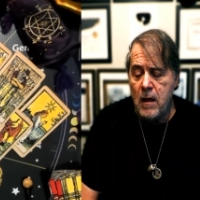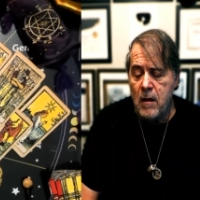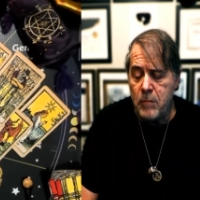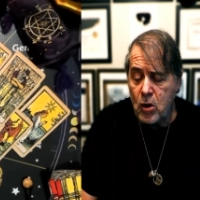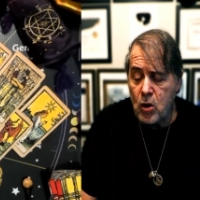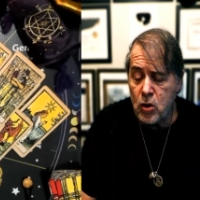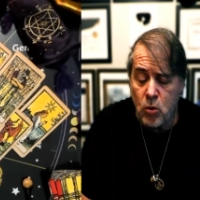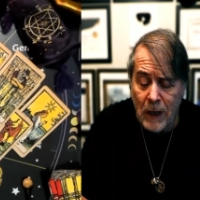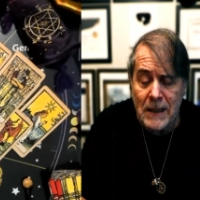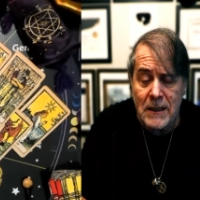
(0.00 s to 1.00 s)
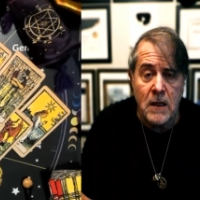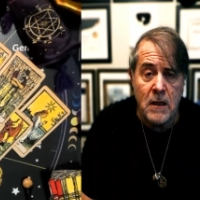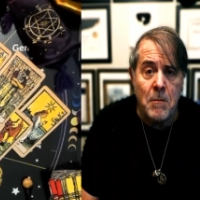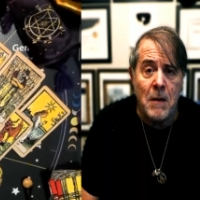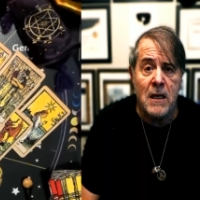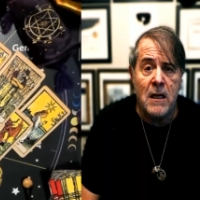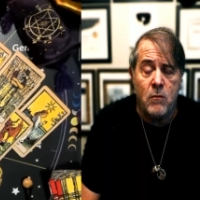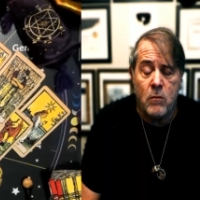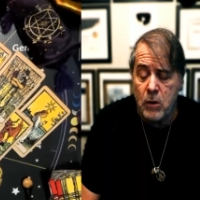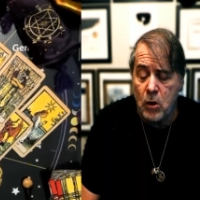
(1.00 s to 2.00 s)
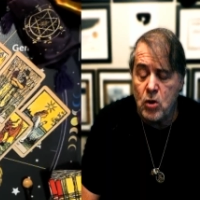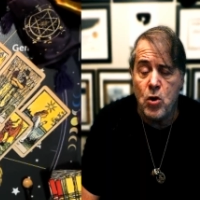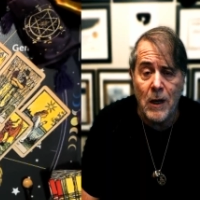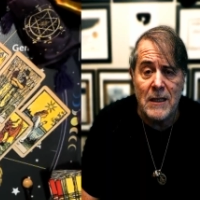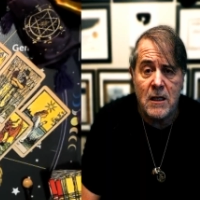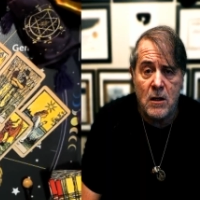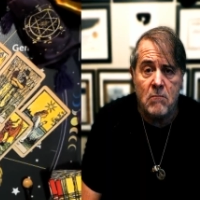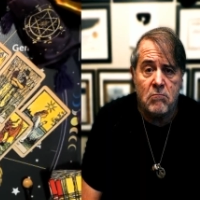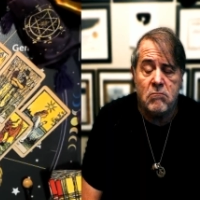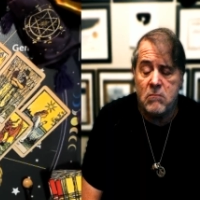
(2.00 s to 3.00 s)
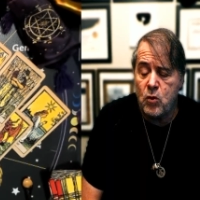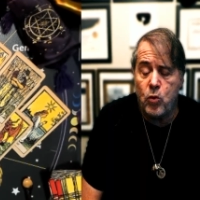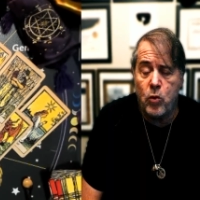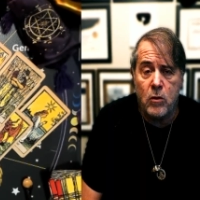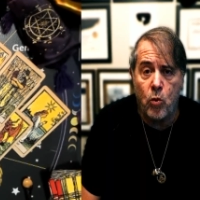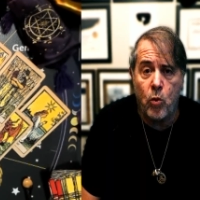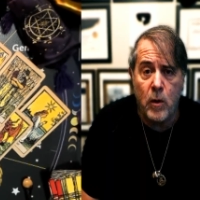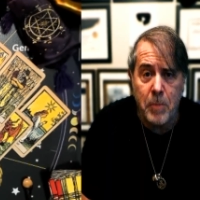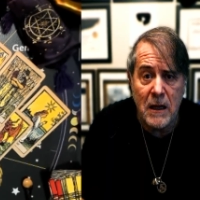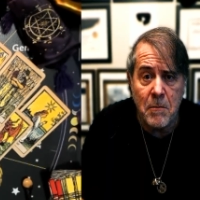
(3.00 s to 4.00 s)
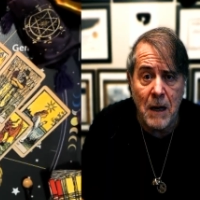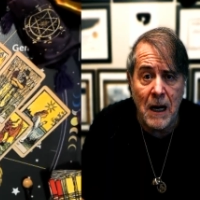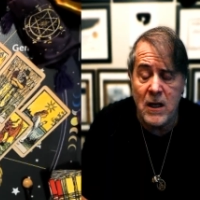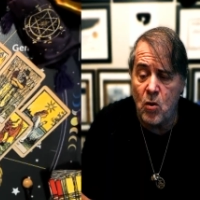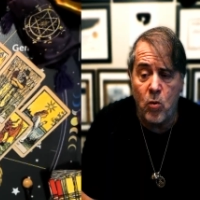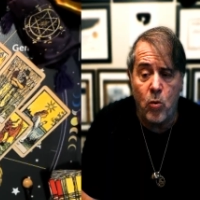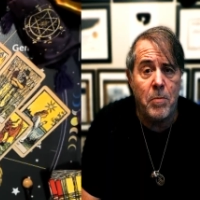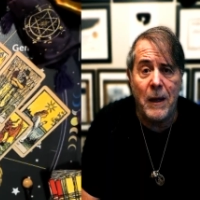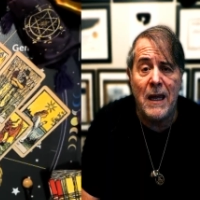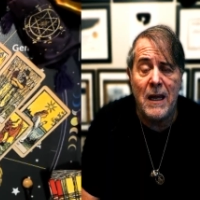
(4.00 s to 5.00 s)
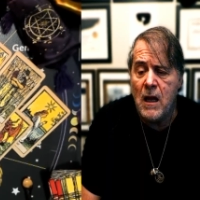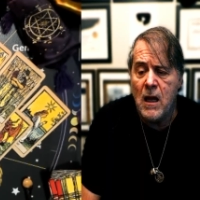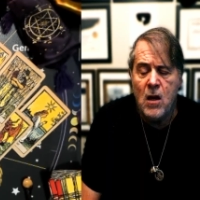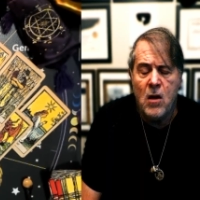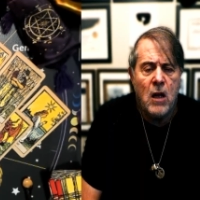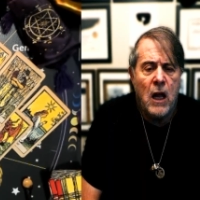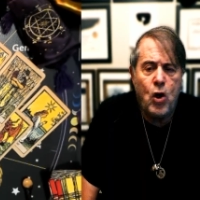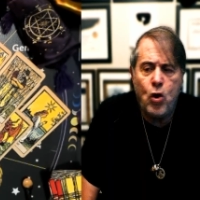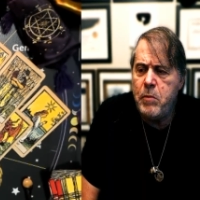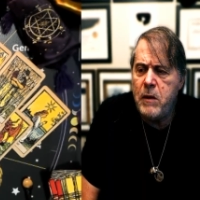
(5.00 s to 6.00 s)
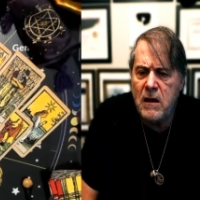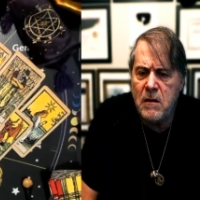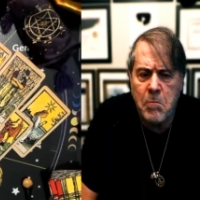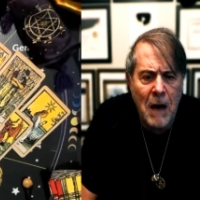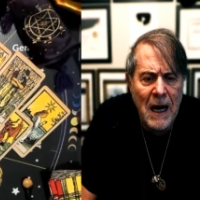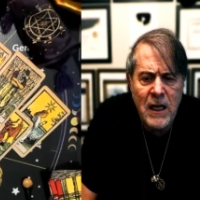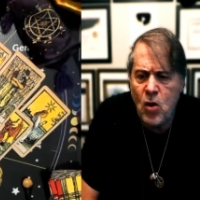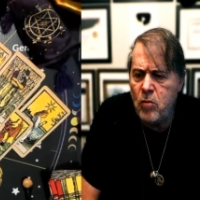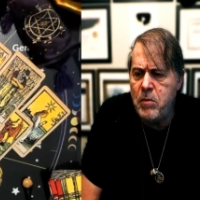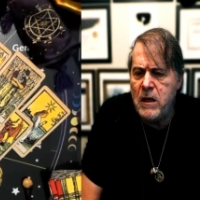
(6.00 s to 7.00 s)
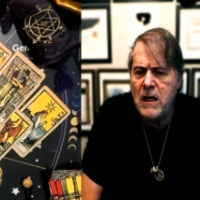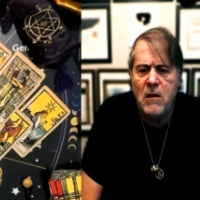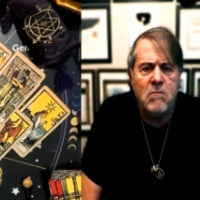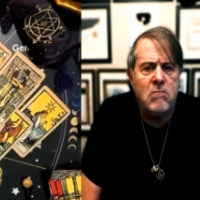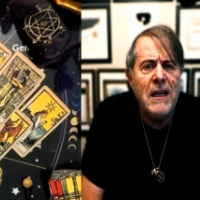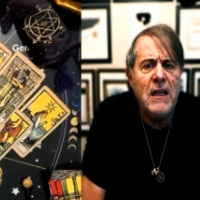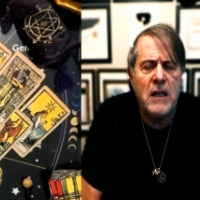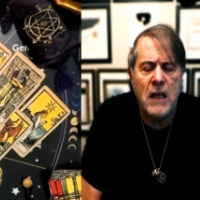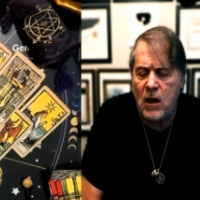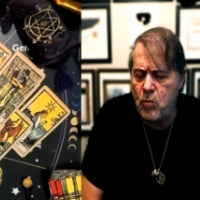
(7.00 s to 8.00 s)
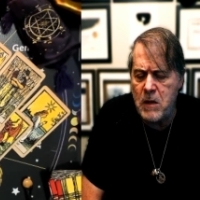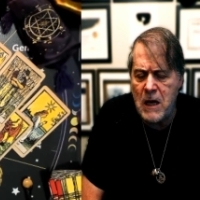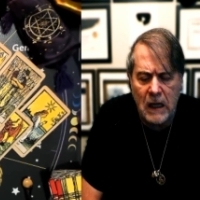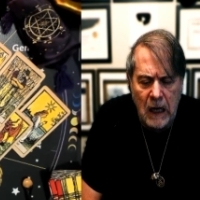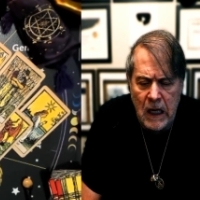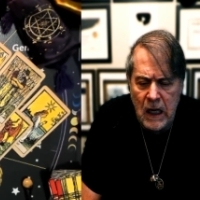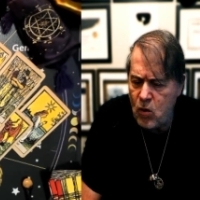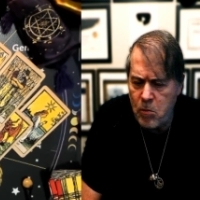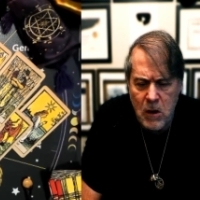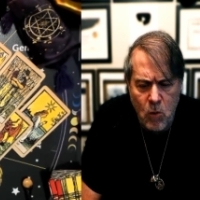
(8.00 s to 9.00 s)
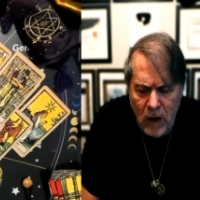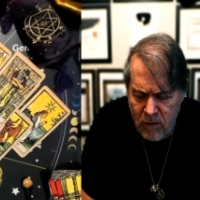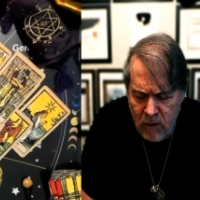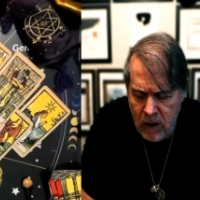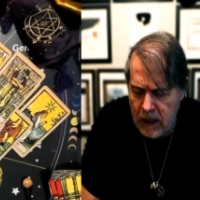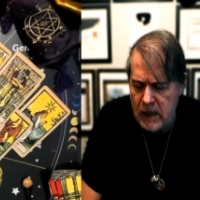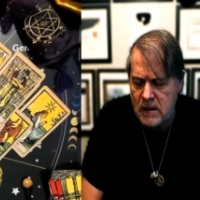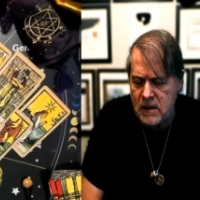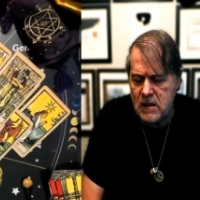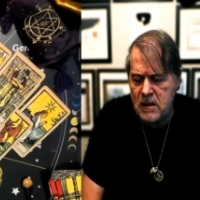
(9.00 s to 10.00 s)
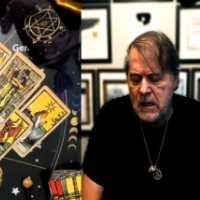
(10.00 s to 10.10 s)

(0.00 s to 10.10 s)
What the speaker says: because you're asking the money, because you're asking to repay the money or repay, it could be money, could be anything, could be a car, could be whatever it is.